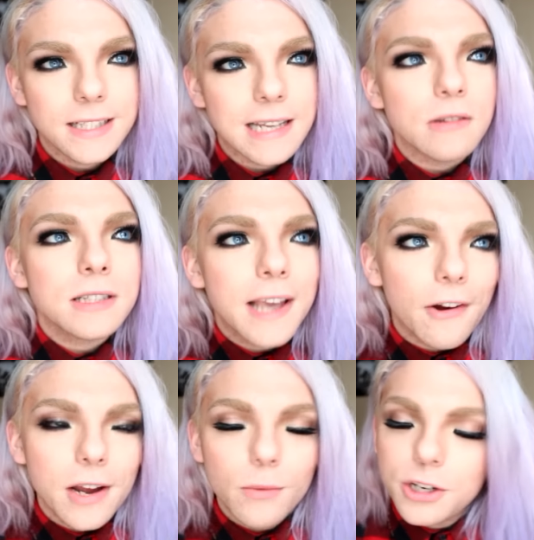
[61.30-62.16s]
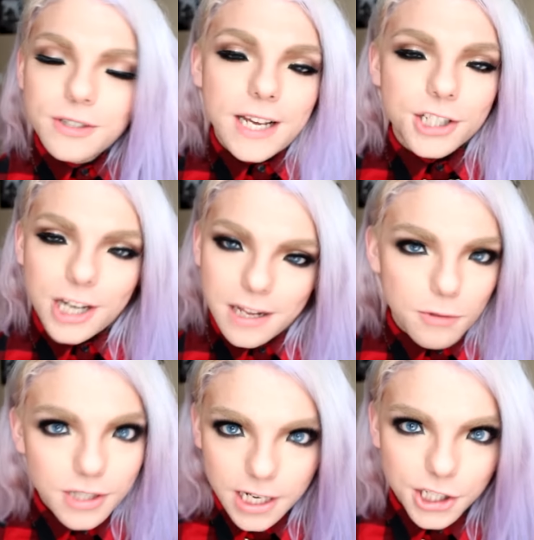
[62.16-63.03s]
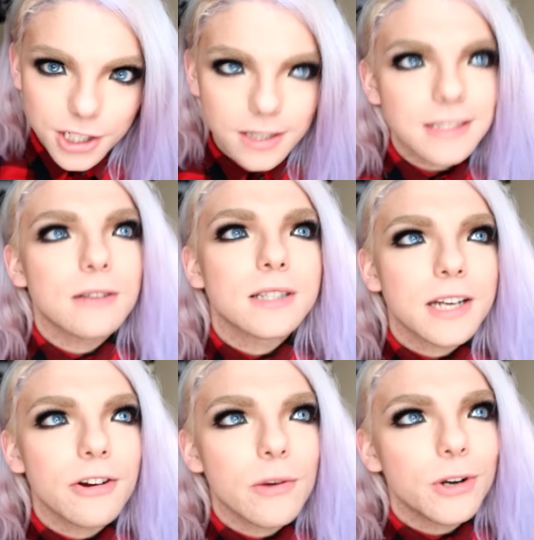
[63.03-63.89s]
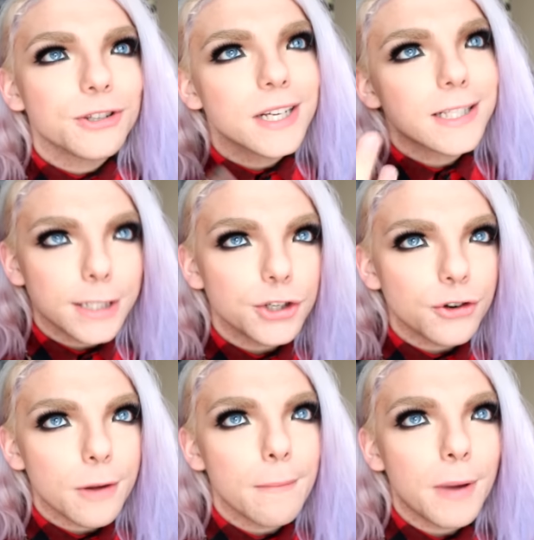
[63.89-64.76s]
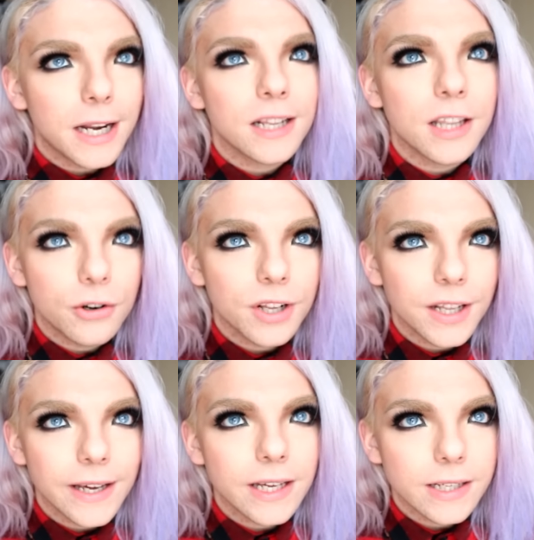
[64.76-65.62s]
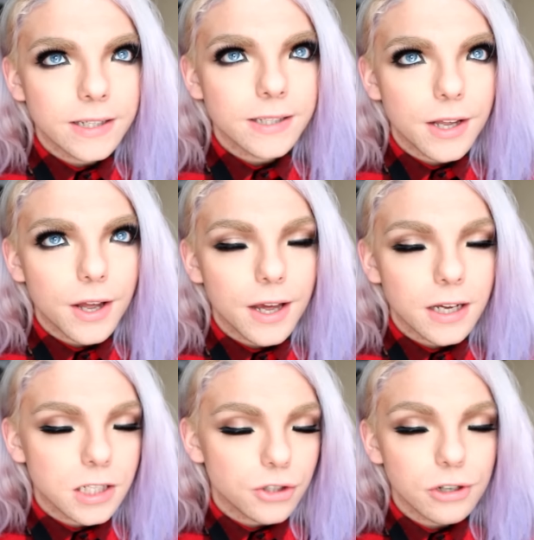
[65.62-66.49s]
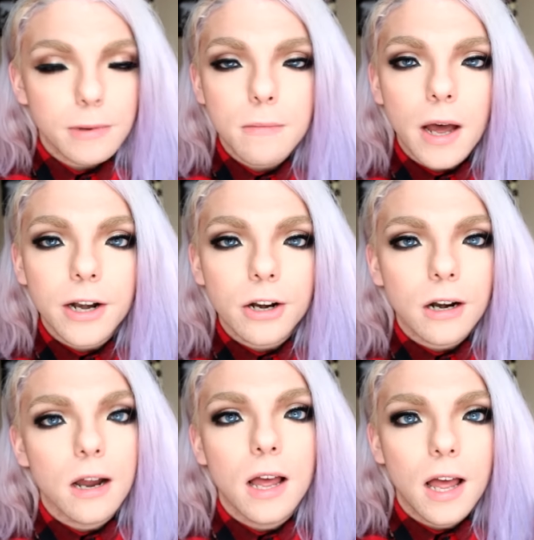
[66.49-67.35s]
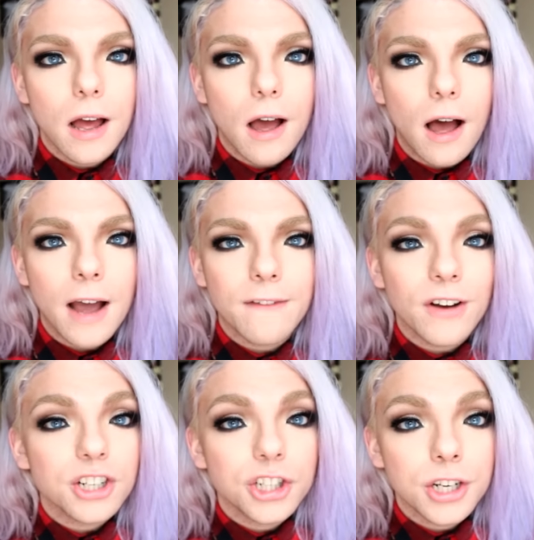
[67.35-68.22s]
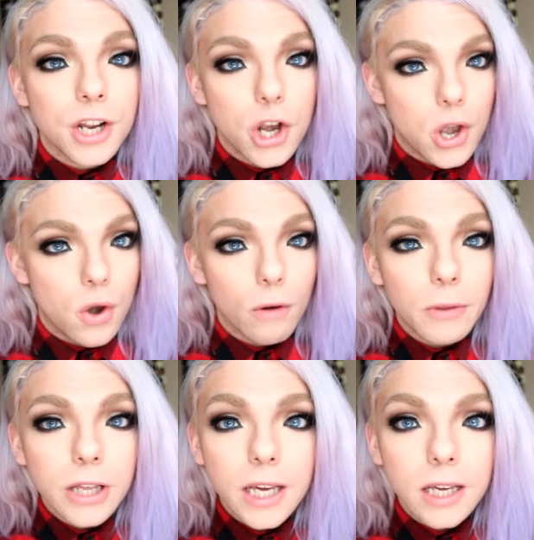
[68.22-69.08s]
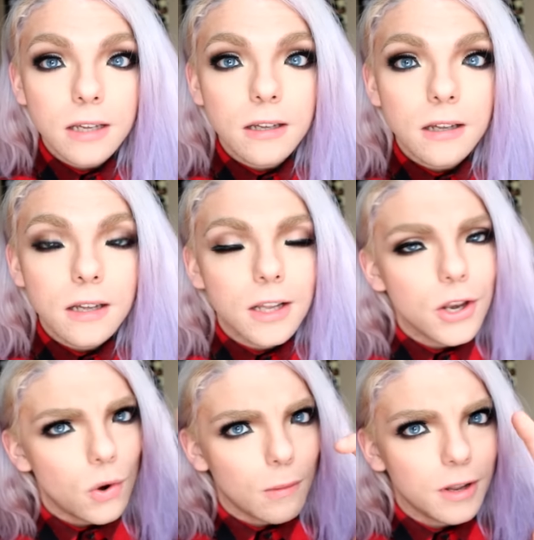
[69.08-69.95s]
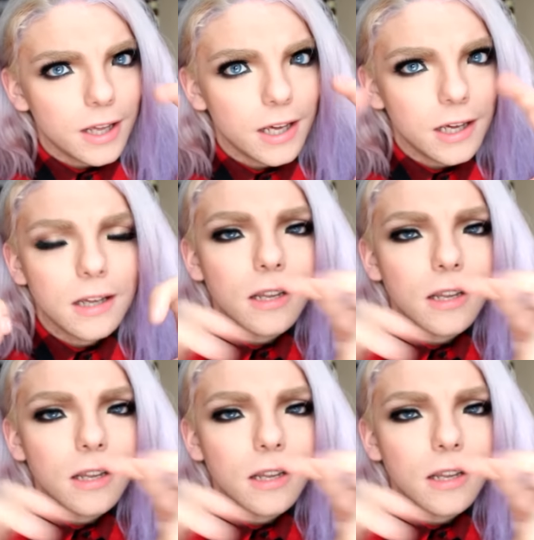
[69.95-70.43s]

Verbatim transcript: It sounds scary when you say genetic mutation, it sounds scary when you say syndrome, but it literally is extremely minor. I function normally, normally.